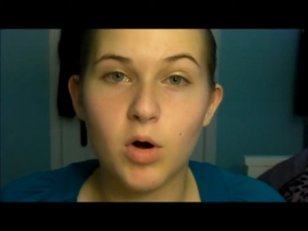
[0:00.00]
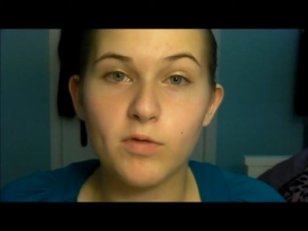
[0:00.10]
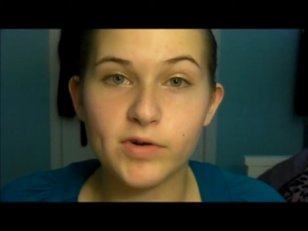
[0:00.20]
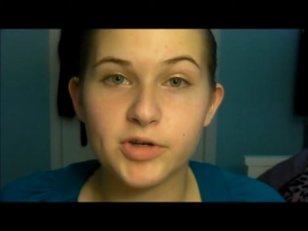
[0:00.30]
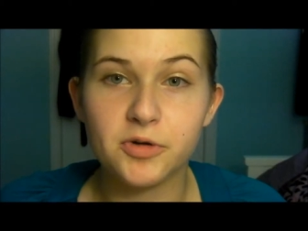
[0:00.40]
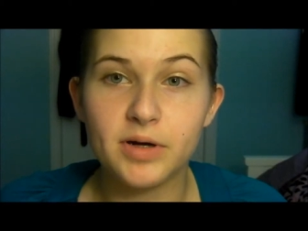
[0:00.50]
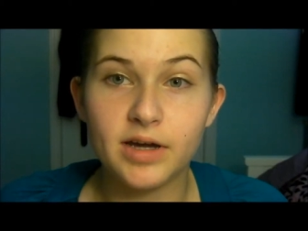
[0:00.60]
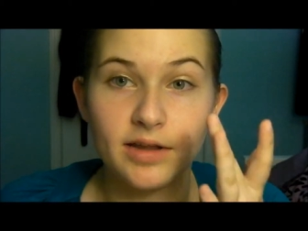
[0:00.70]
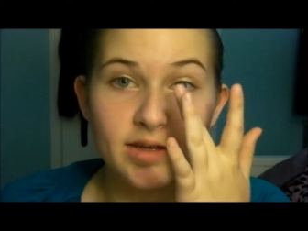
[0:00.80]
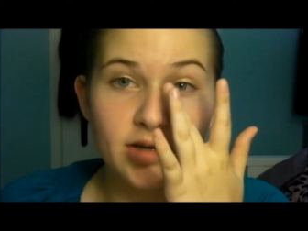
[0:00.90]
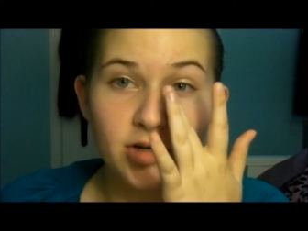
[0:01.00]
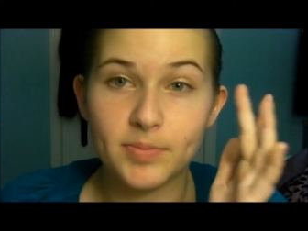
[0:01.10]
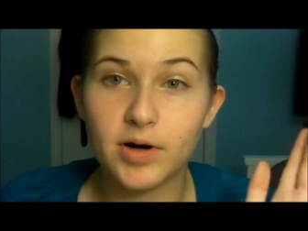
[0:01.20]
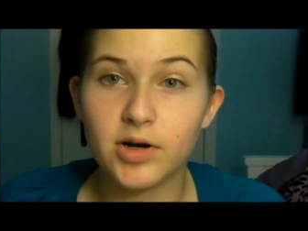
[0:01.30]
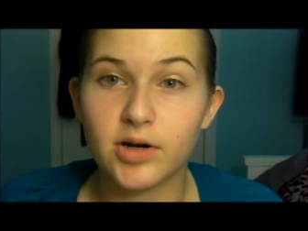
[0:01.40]
overdo it on the inner
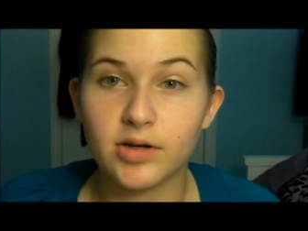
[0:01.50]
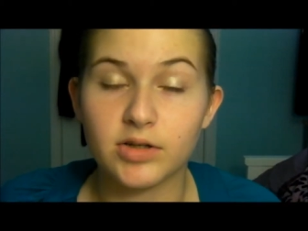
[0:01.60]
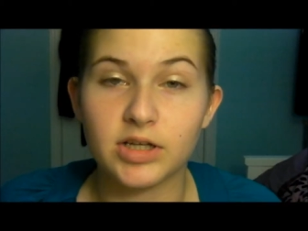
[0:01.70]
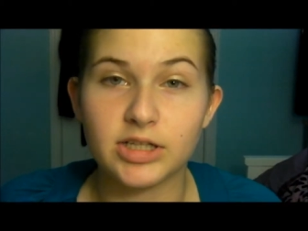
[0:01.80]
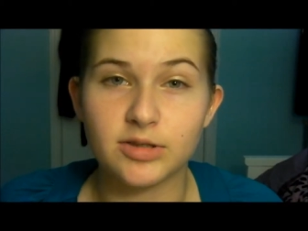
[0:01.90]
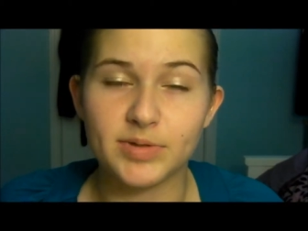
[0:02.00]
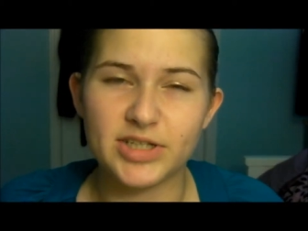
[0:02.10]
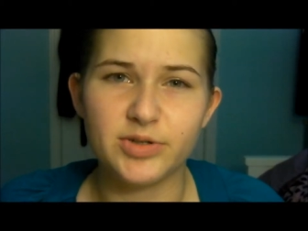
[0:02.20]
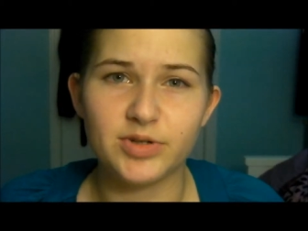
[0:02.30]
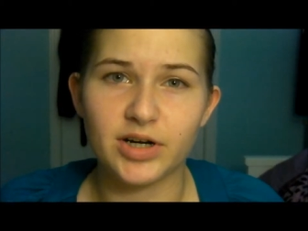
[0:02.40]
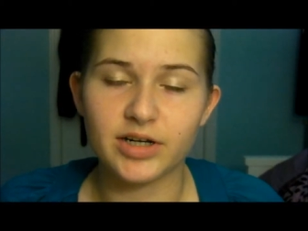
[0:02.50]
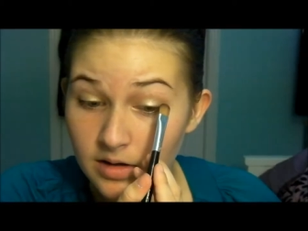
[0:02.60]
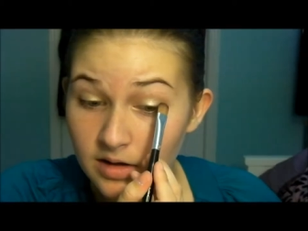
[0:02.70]
part or it'll look a little bit too dark.